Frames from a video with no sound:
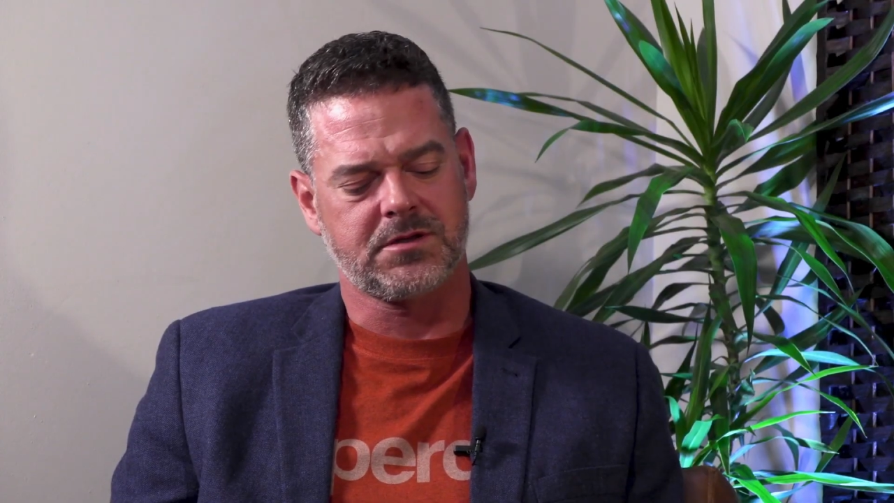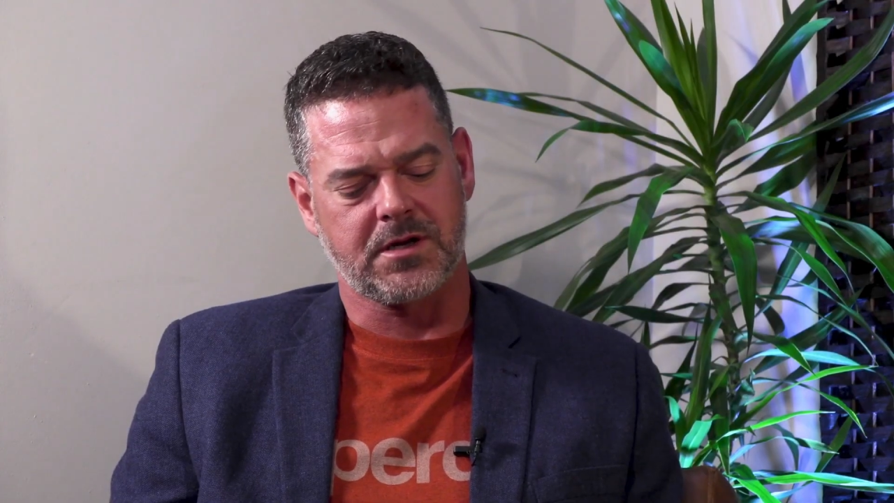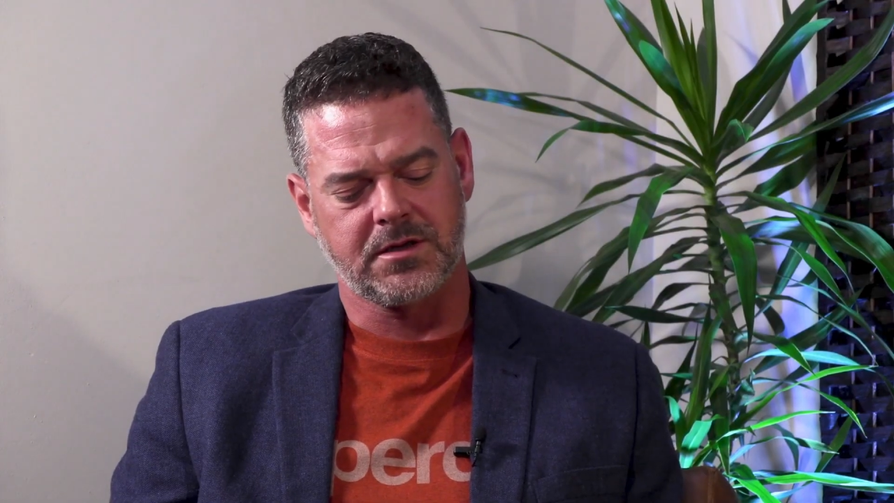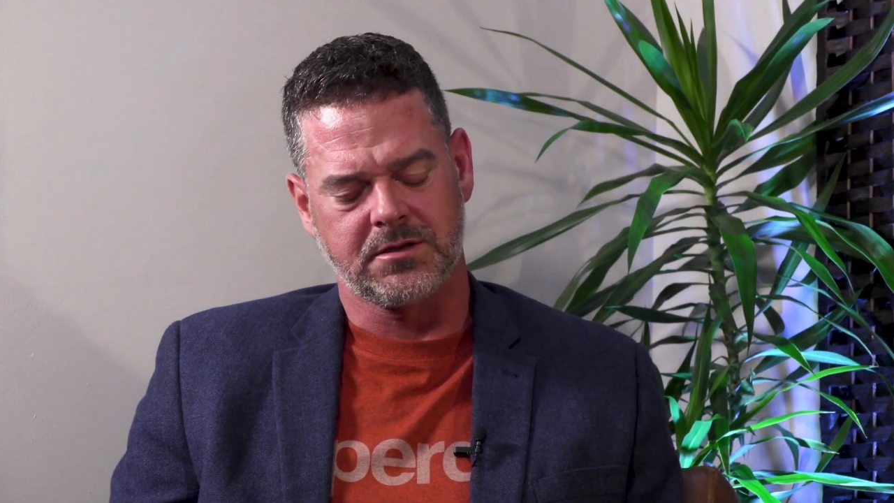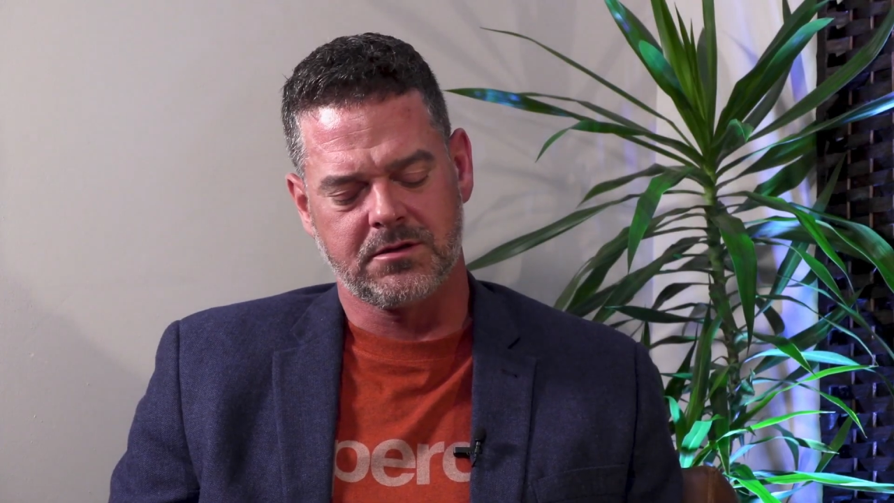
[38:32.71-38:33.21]

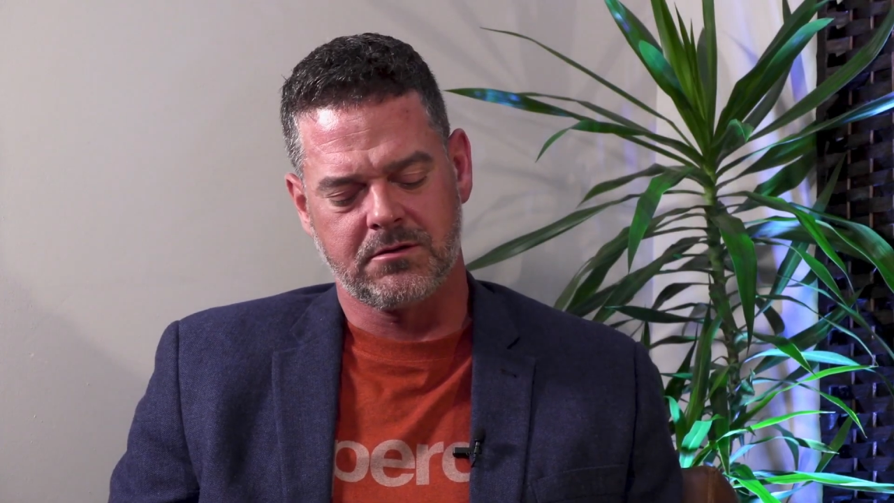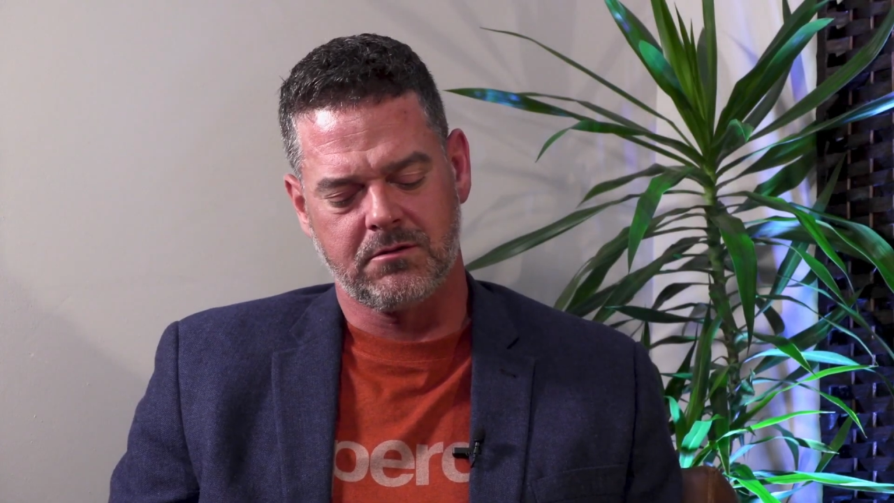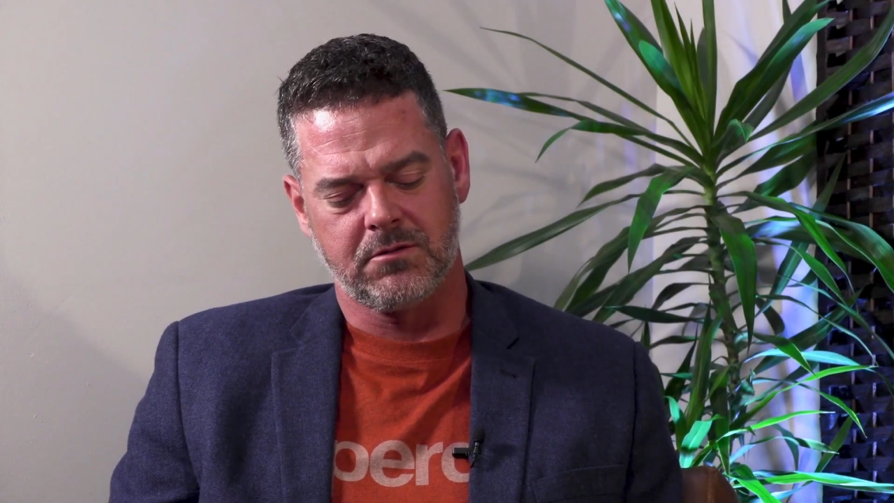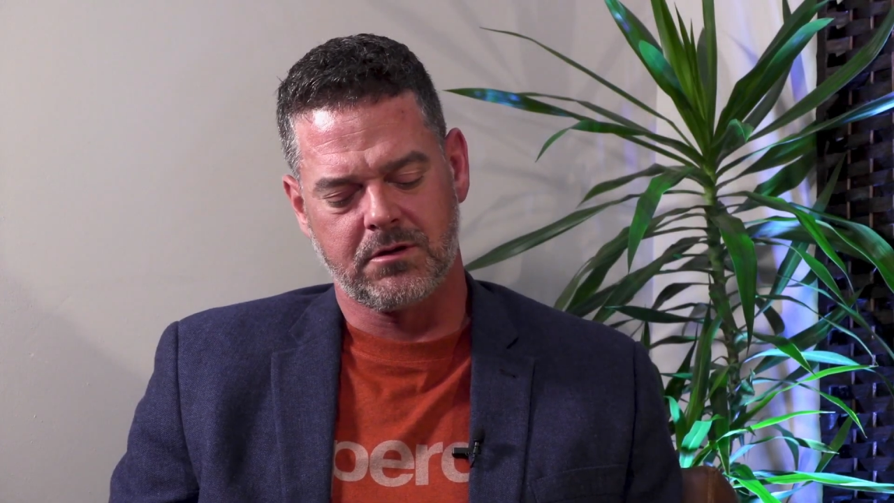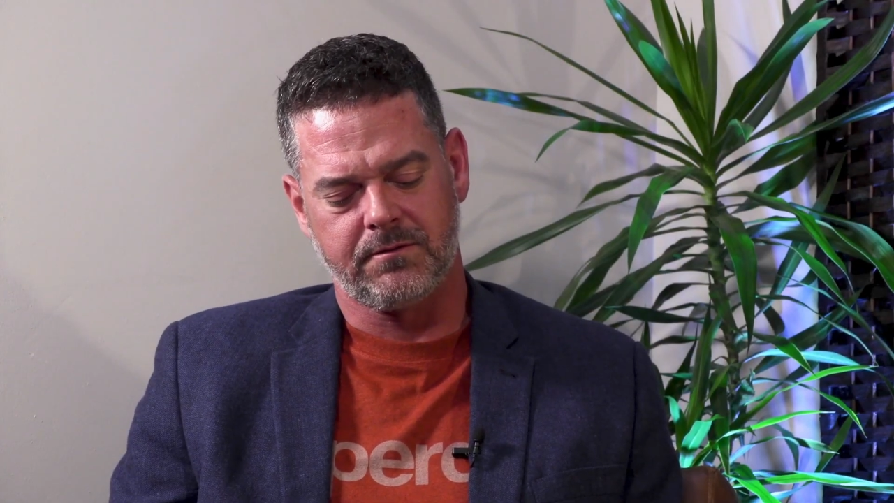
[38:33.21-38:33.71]
strategy, and
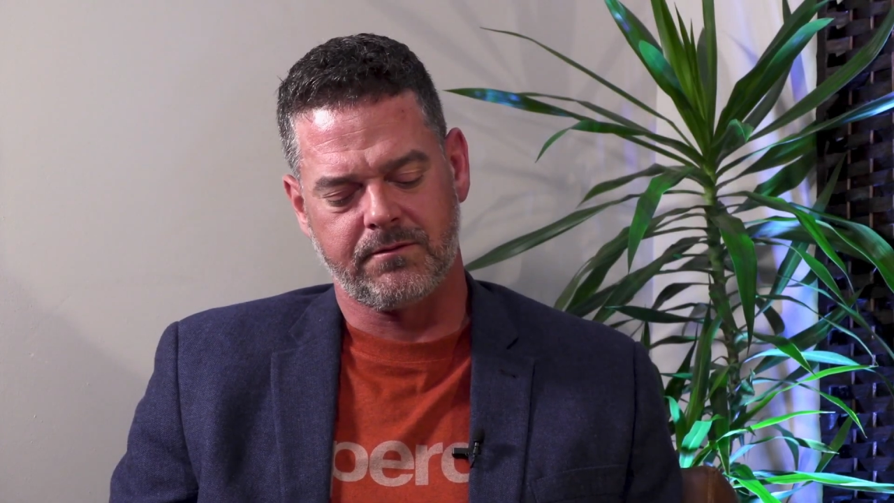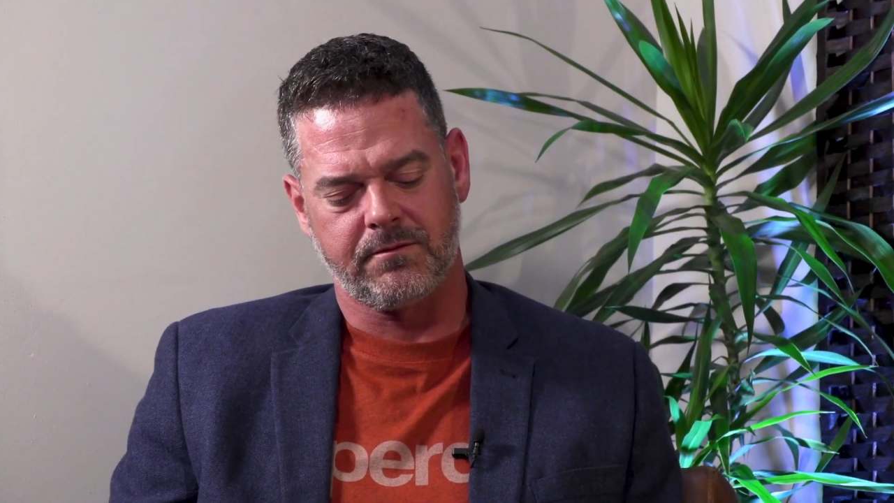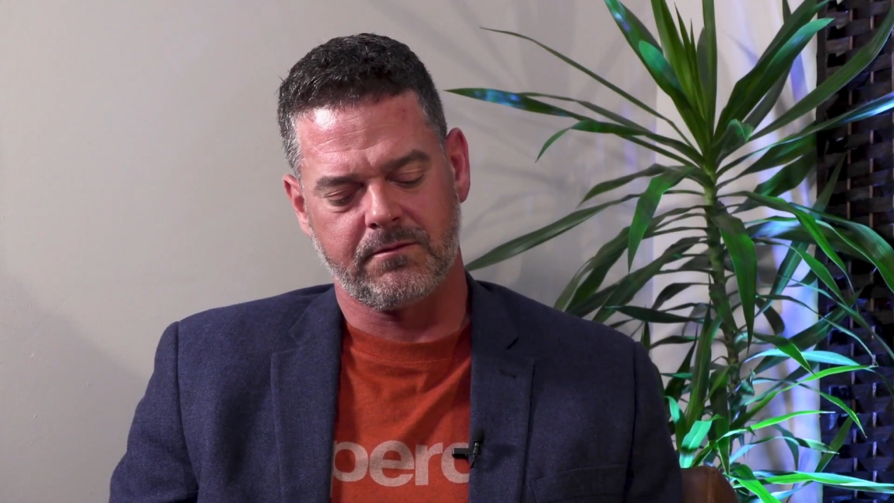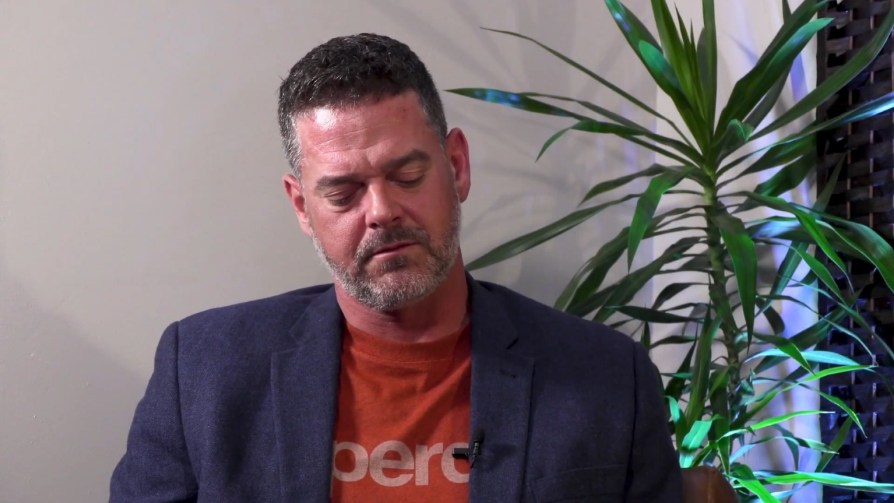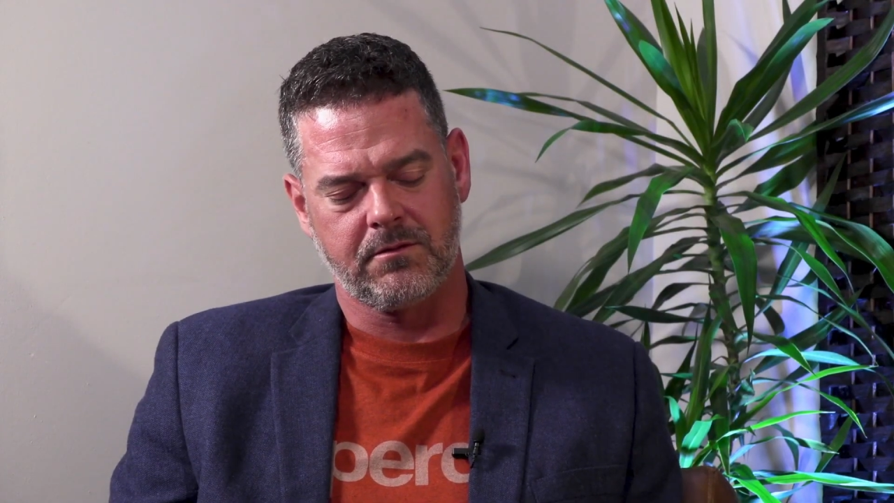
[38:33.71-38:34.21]
you would have